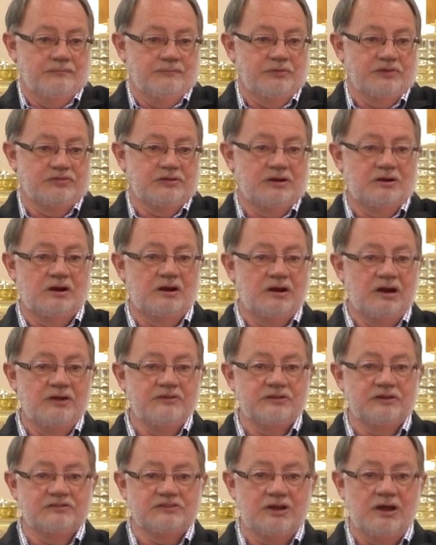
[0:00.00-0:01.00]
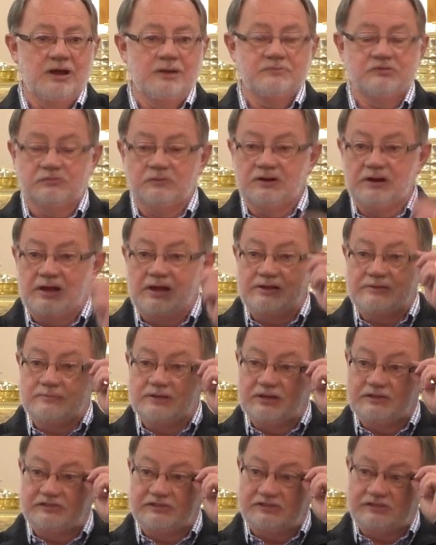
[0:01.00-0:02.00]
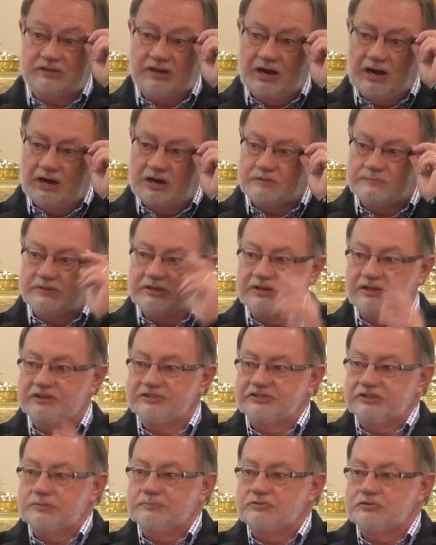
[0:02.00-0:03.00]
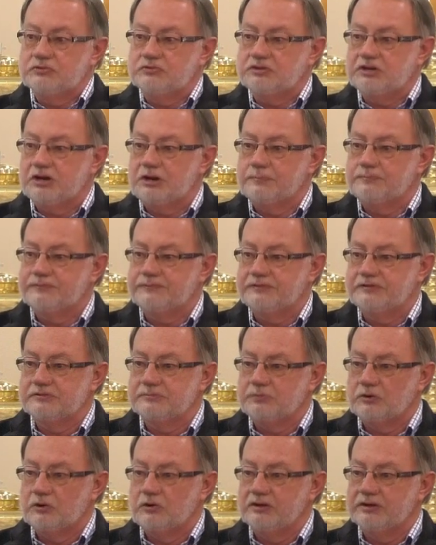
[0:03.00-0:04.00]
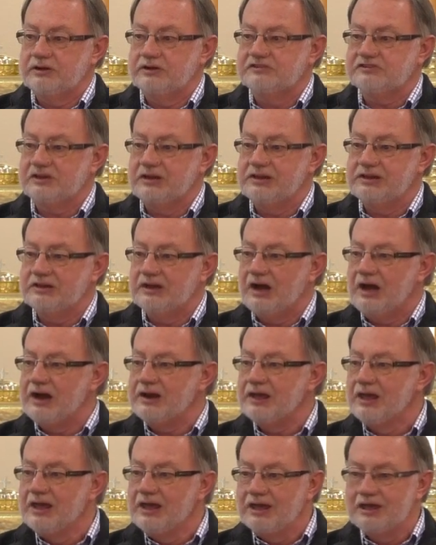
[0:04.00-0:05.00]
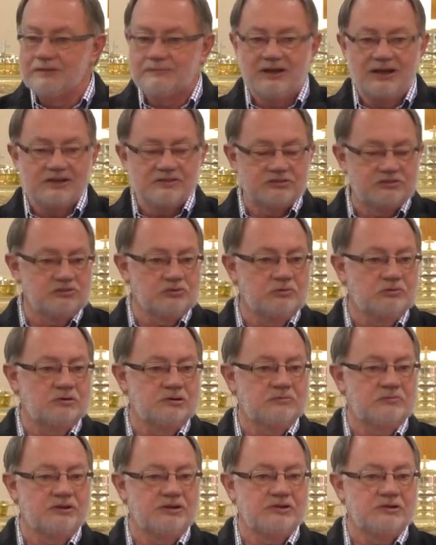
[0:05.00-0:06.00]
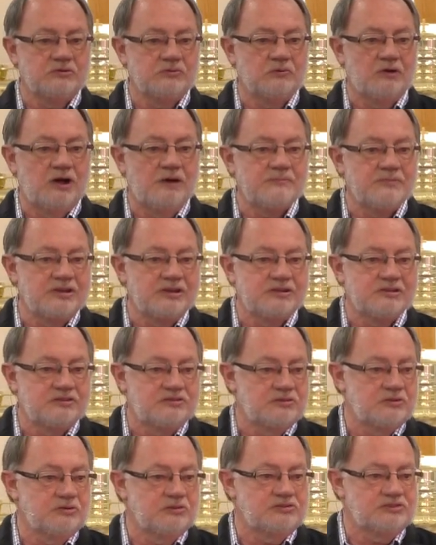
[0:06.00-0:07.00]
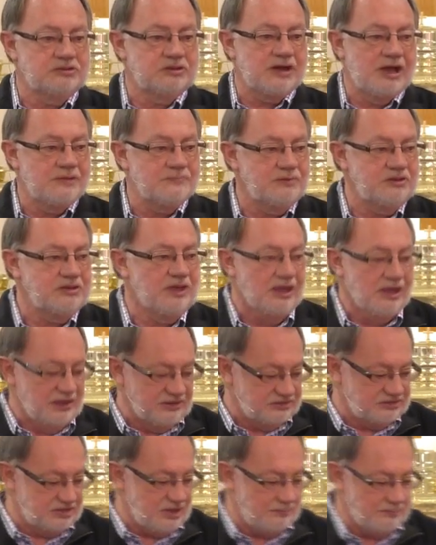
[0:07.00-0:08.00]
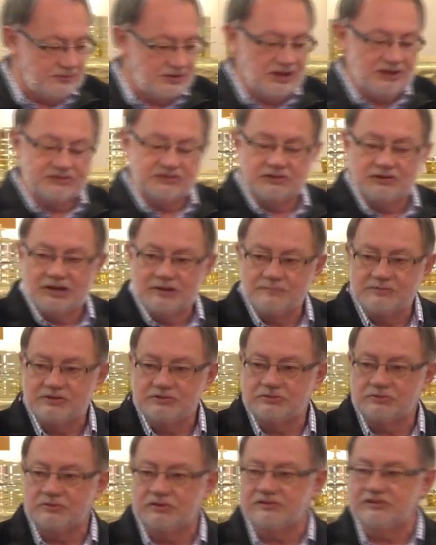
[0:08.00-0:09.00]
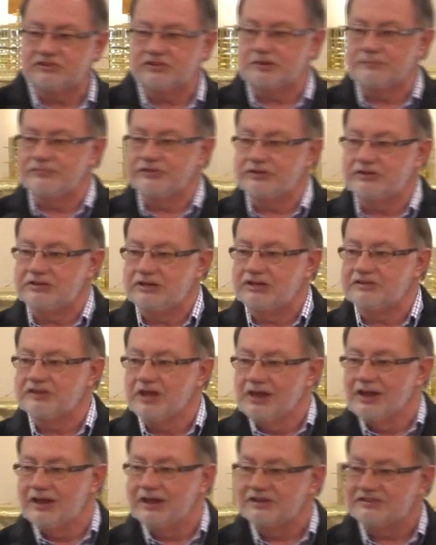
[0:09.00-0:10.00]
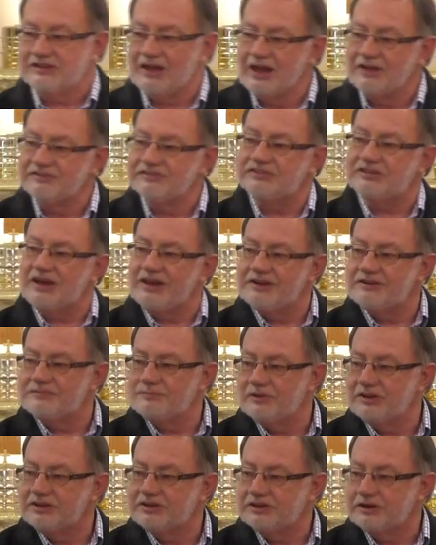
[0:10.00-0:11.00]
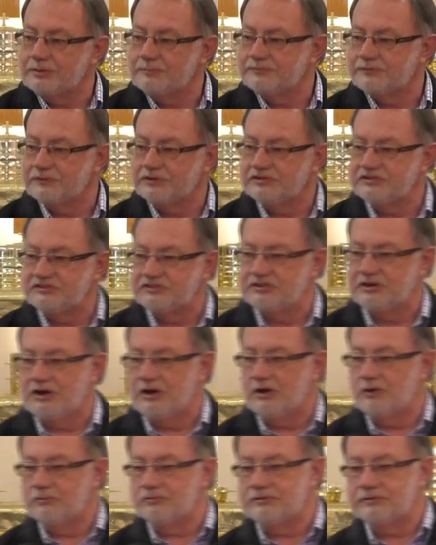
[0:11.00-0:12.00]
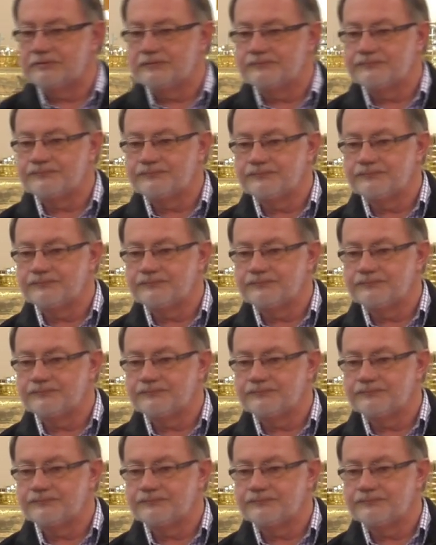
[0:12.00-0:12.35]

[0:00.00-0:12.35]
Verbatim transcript: But there are other times when I get scared because I'm too comfortable and it's like, God, am I doing what you want me to do? Should I be stepping out? Should I be doing something that is outside of my comfort zone?